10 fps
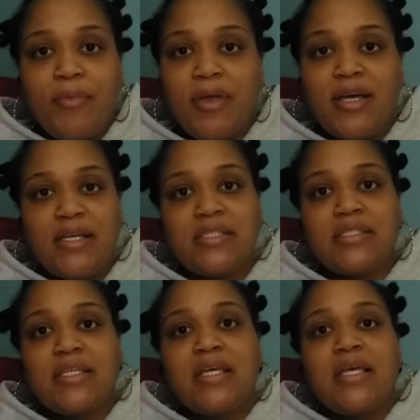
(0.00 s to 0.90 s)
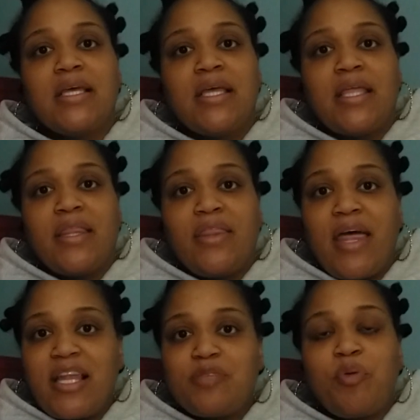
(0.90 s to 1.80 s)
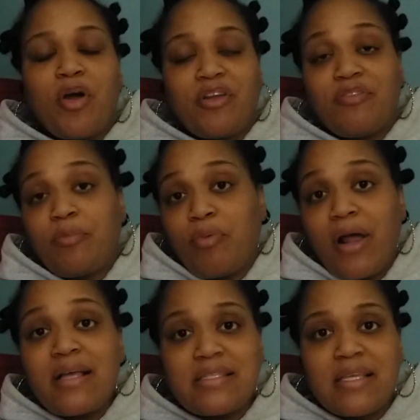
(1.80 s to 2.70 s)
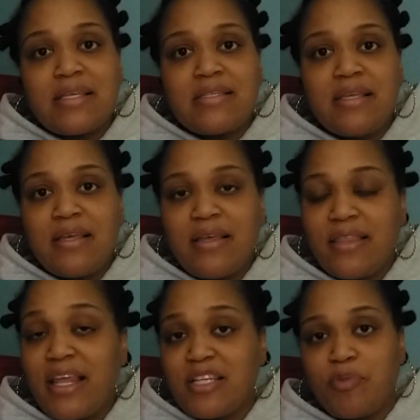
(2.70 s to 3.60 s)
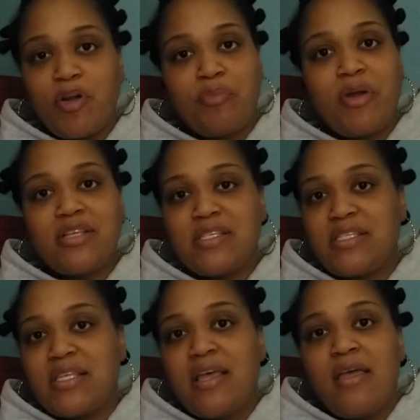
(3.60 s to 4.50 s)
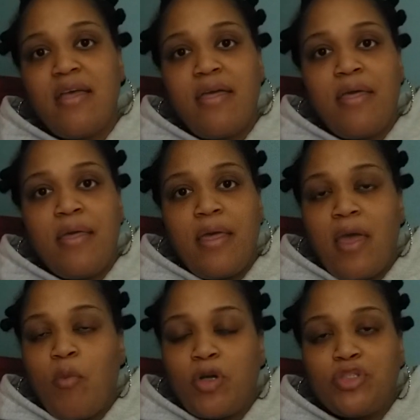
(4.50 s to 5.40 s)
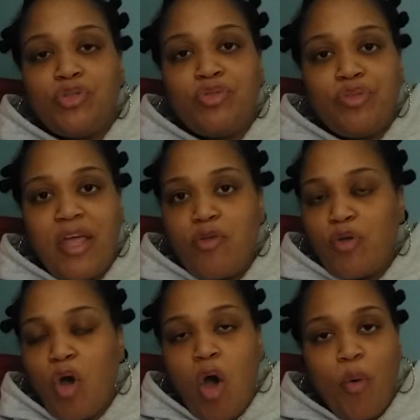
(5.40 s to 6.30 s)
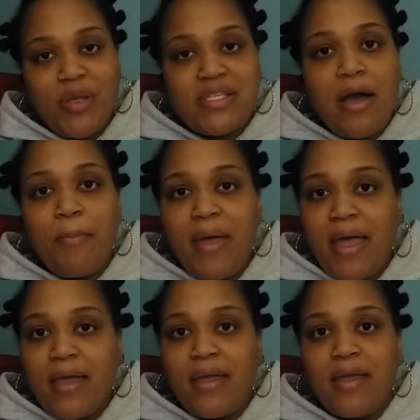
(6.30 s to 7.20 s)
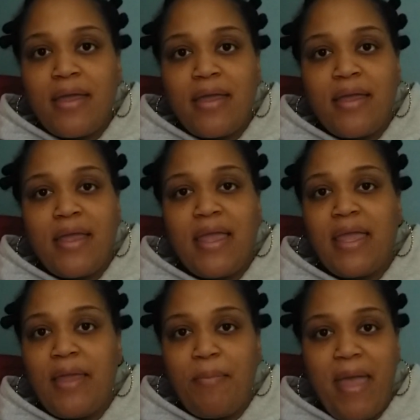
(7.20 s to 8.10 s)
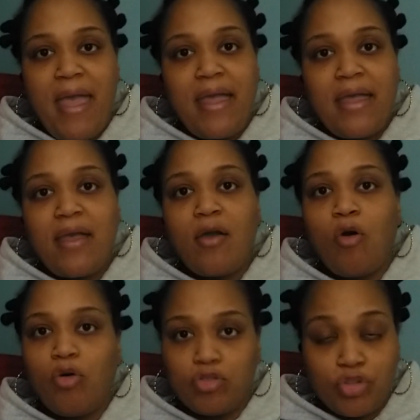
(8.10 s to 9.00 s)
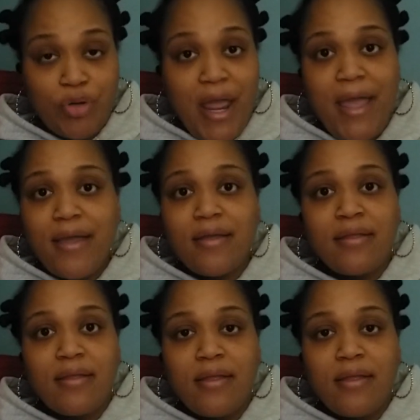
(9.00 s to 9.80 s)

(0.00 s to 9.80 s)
because that is part of the process. That is part of the process. And once you do that, you can always come back and get back on track.